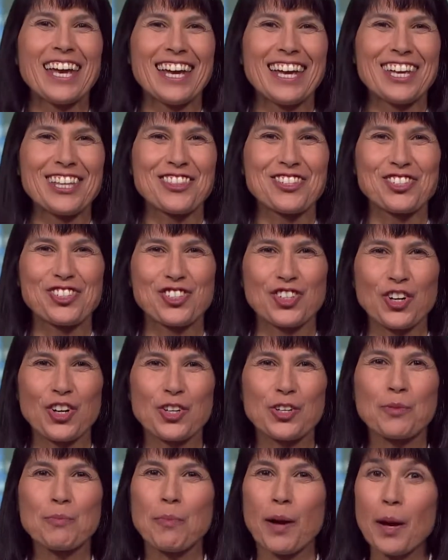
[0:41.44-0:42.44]
in the
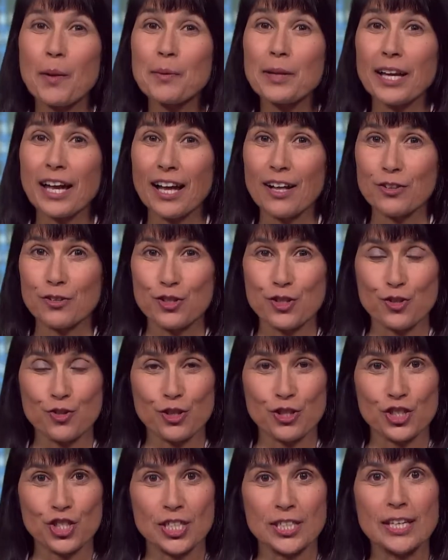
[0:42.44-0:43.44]
journal Public Health
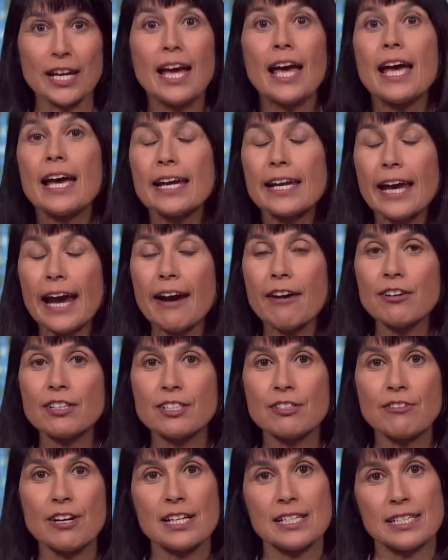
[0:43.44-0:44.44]
Nutrition,
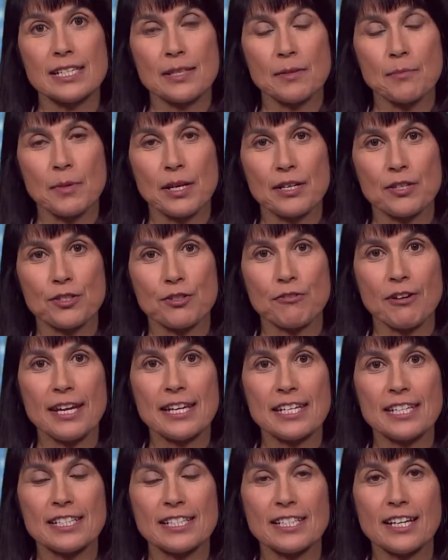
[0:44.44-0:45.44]
characterising the
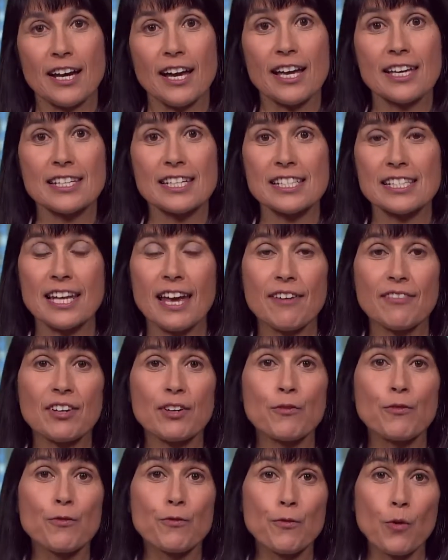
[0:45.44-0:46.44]
Mediterranean diet as having
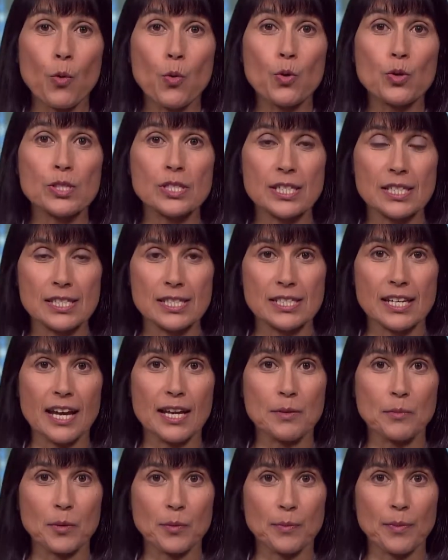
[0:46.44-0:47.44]
4
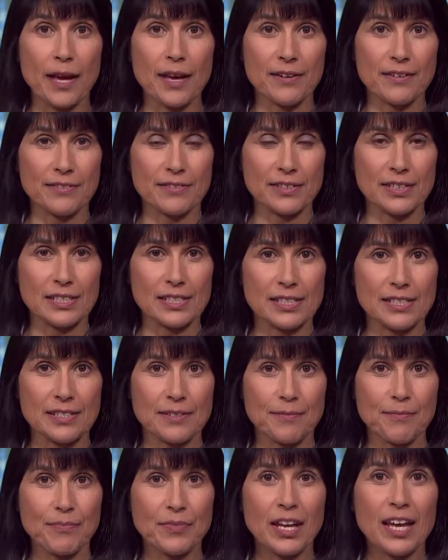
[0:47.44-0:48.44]
sustainable benefits.
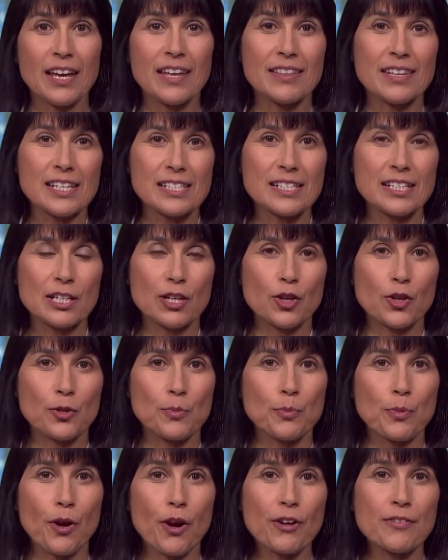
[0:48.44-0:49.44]
These include
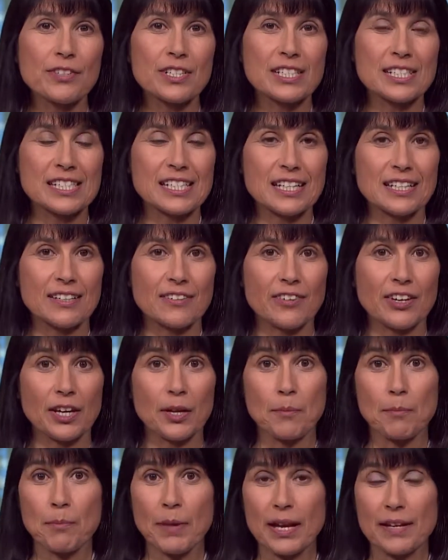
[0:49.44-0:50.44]
proven and
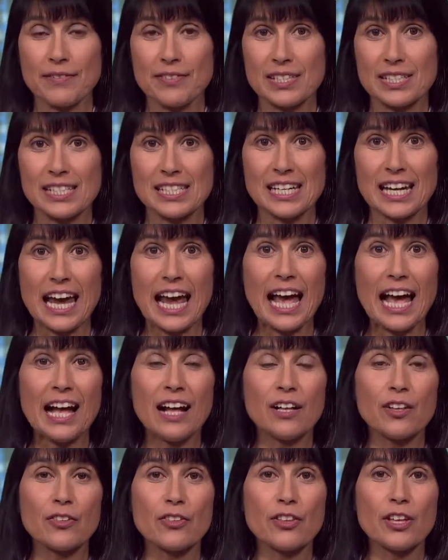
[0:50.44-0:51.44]
significant benefits to
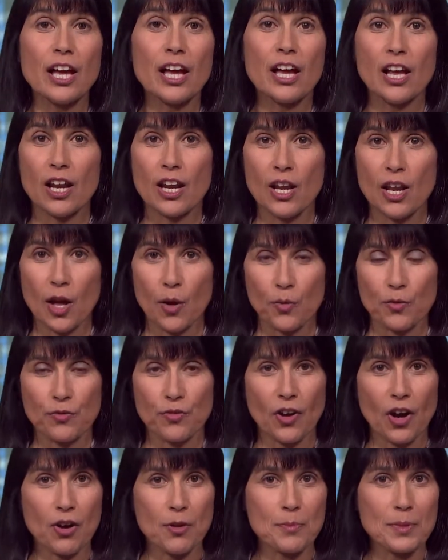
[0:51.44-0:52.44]
health, low
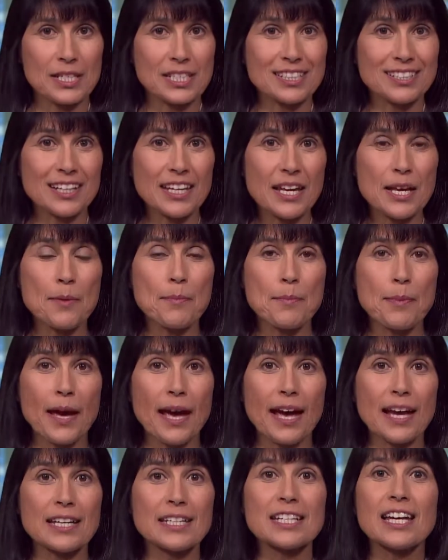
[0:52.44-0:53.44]
environmental
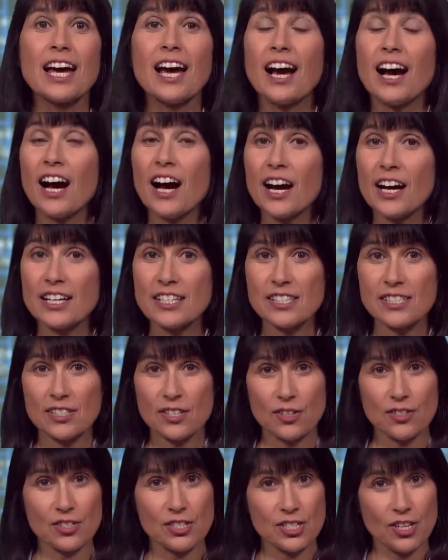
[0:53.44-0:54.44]
impact, high
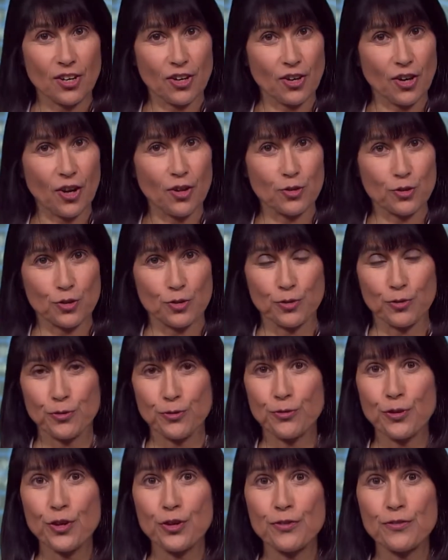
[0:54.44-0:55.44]
socio-cultural
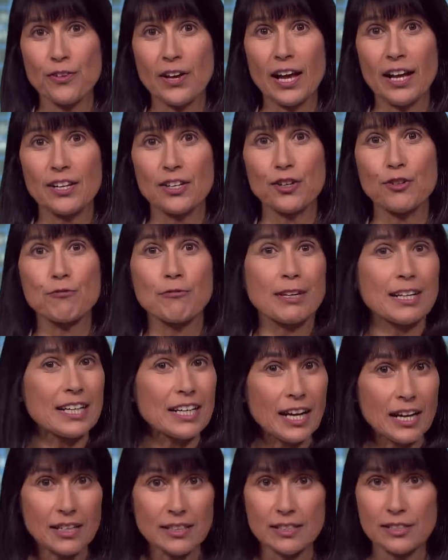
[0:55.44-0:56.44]
food value
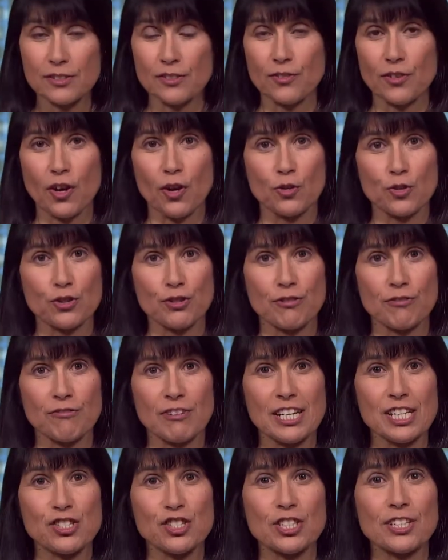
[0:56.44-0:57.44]
regardless of culture and
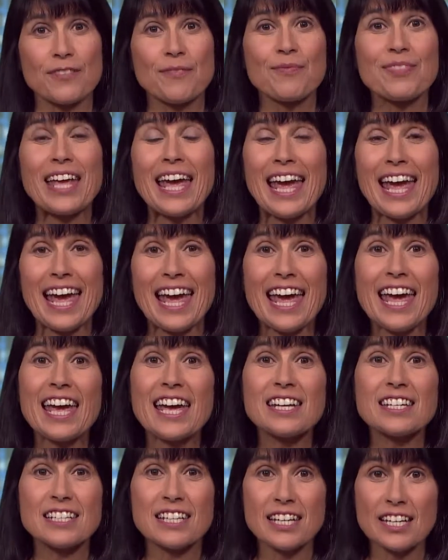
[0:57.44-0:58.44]
region,
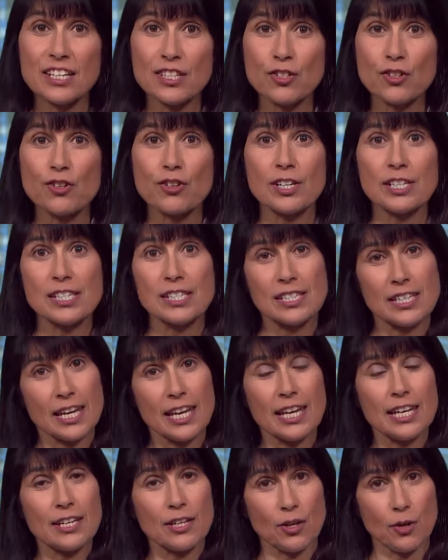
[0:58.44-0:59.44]
and increased
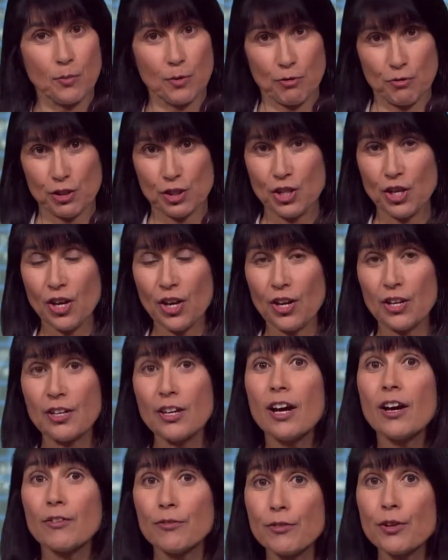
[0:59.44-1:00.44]
economic return
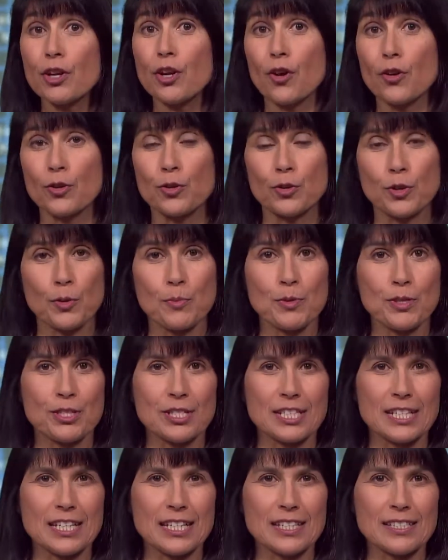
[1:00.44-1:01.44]
for local
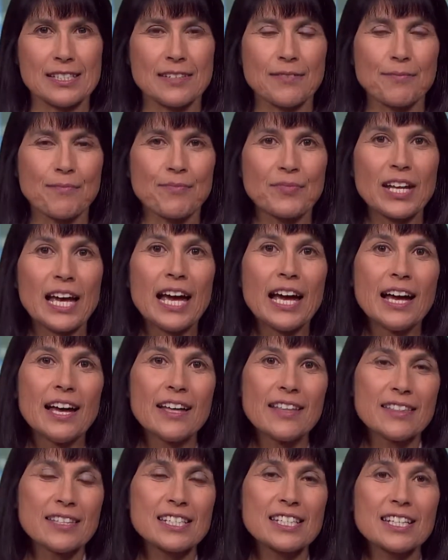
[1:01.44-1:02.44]
communities.
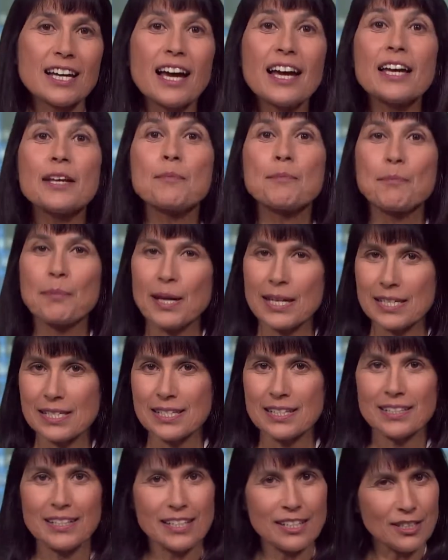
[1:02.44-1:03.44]
The diet
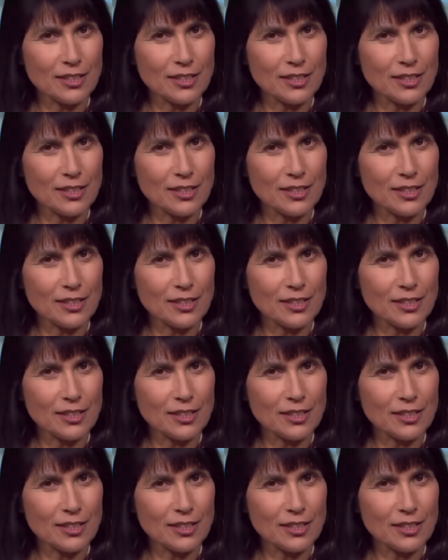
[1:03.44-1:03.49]
basically